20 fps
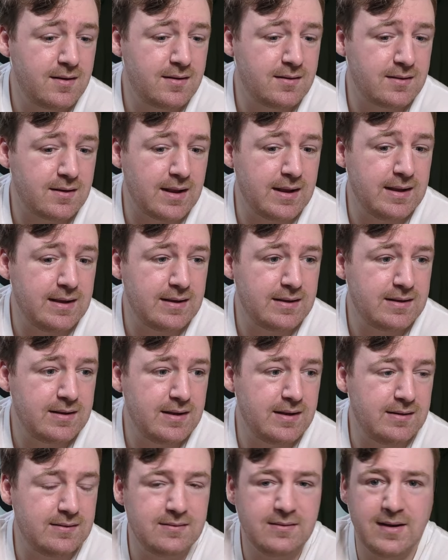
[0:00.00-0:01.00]
like,
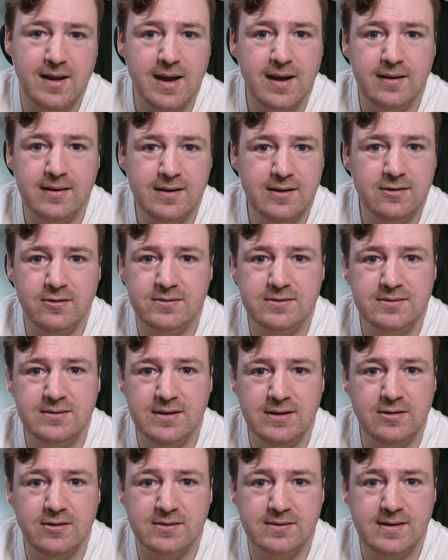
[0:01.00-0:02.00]
he
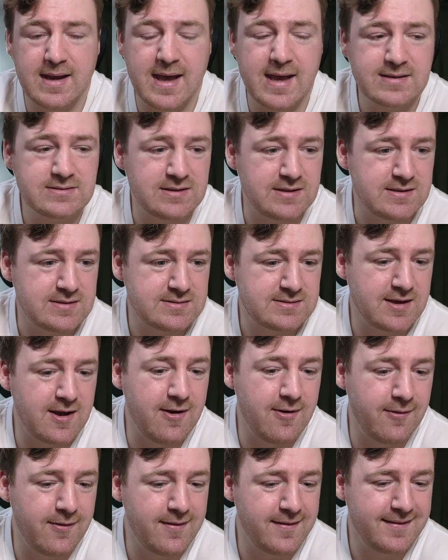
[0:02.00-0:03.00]
looked nasty. So,
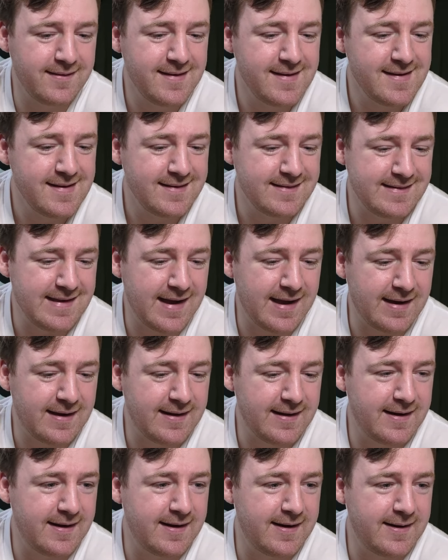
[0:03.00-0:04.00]
yeah.
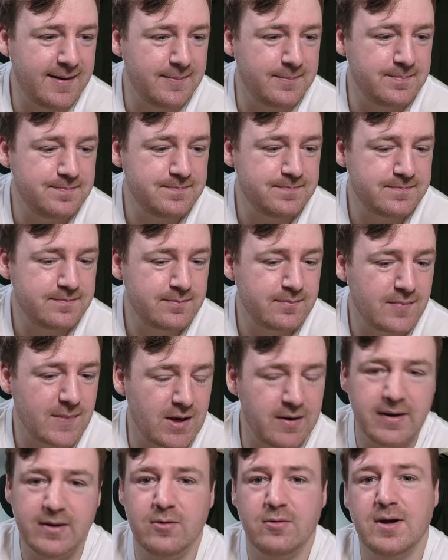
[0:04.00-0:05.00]
All
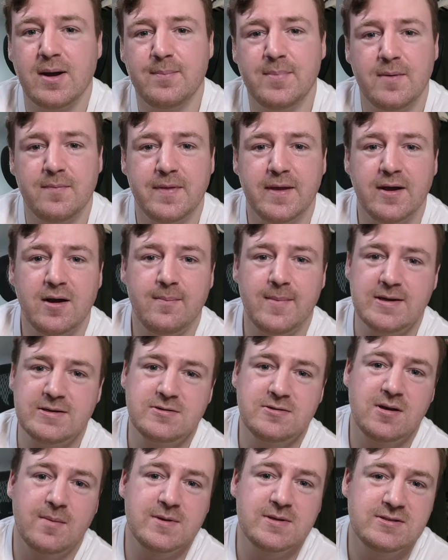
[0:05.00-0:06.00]
right, we'll wrap up there. Make
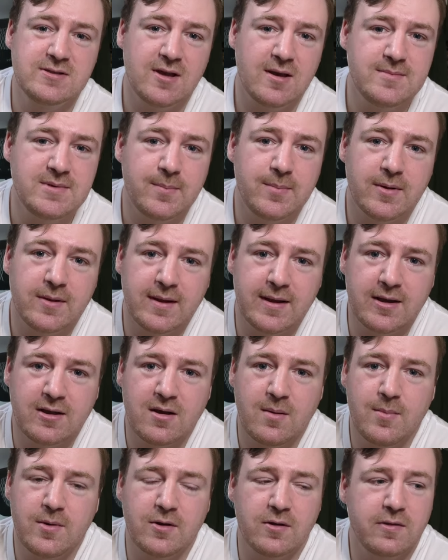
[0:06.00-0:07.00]
sure to drop a sub, drop a like,
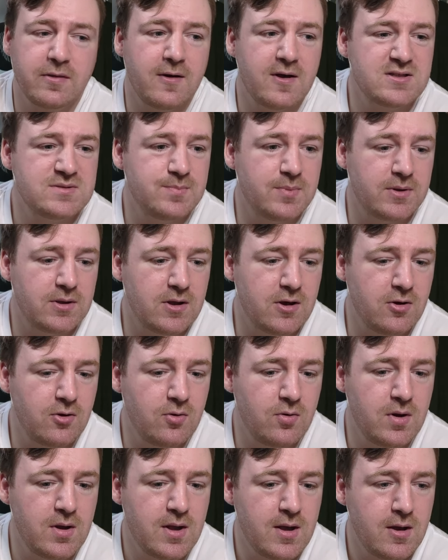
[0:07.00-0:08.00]
comment your thoughts
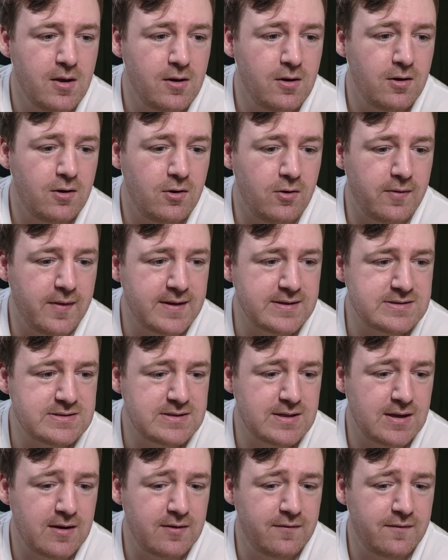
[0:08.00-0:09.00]
below. All that
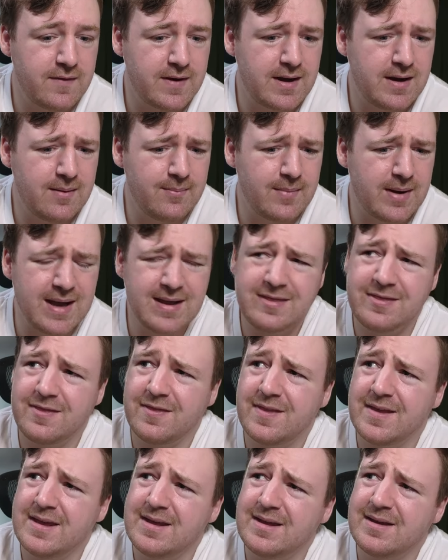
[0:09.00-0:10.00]
stuff. I
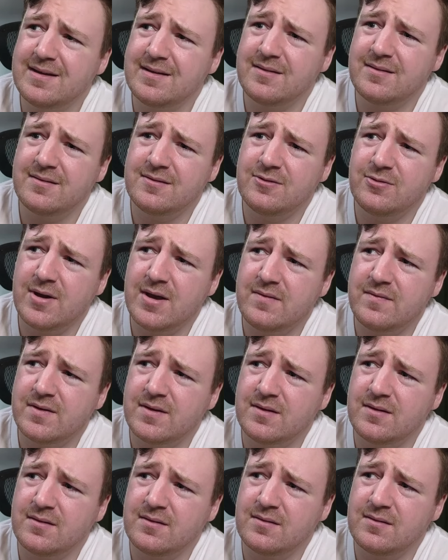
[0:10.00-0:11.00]
think, I have
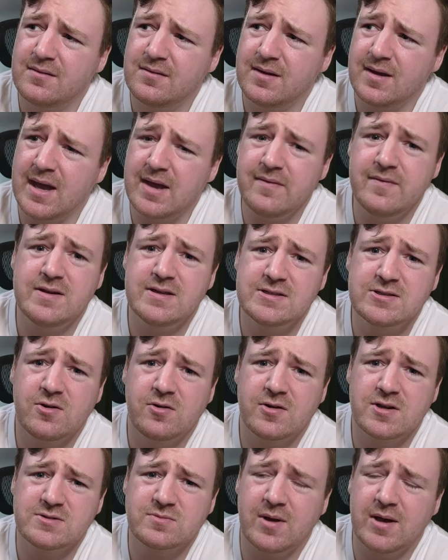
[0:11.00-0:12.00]
a
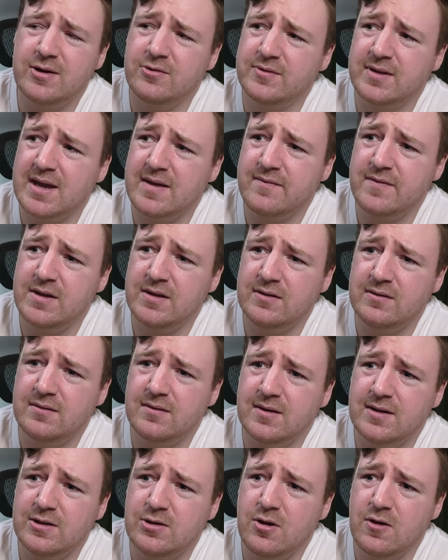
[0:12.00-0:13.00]
Discord as well. I don't think I have
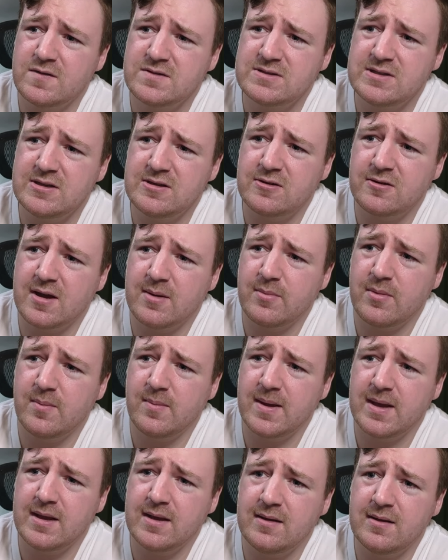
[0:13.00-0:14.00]
a UFC or
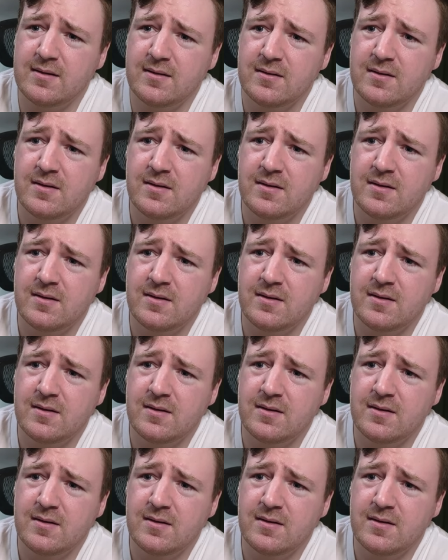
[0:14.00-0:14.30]
MMA